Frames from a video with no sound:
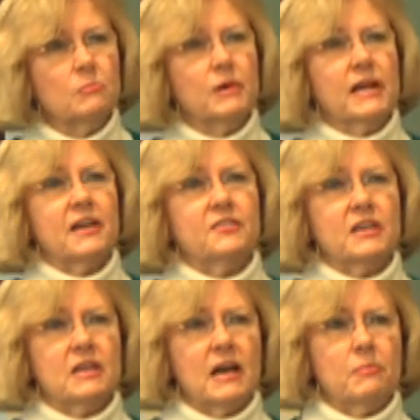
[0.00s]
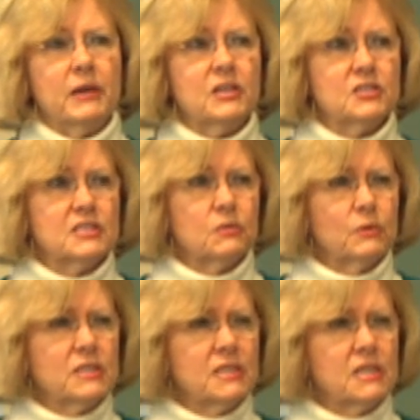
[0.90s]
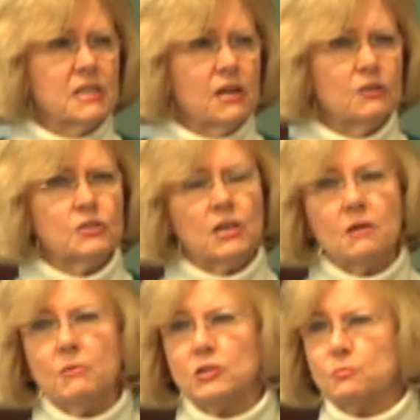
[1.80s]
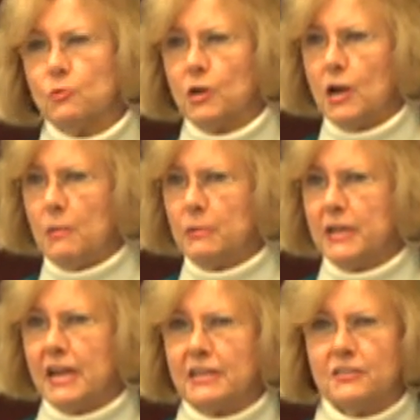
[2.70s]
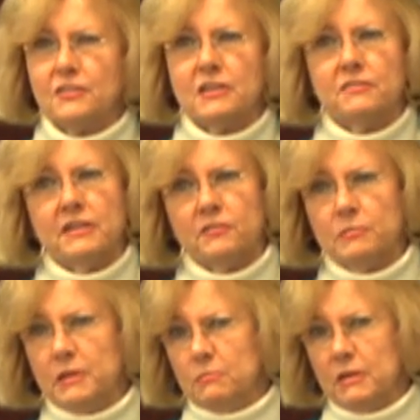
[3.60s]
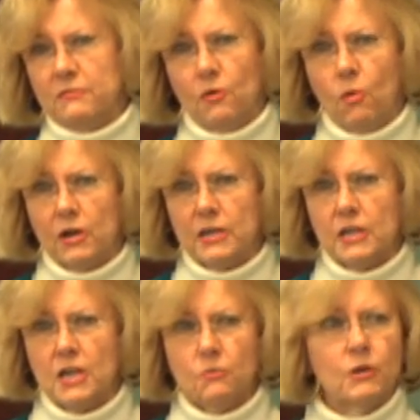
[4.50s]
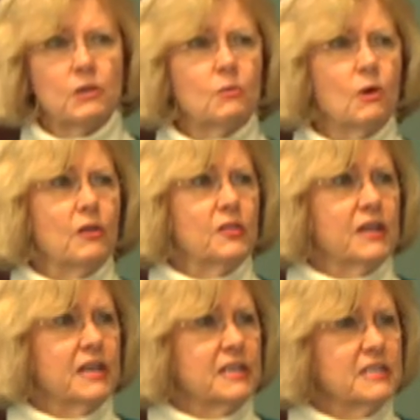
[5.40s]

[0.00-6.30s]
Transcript: But I think our patients that we're seeing now are so much more complicated than they've ever been before. Don't, what do you all mm -hmm. think?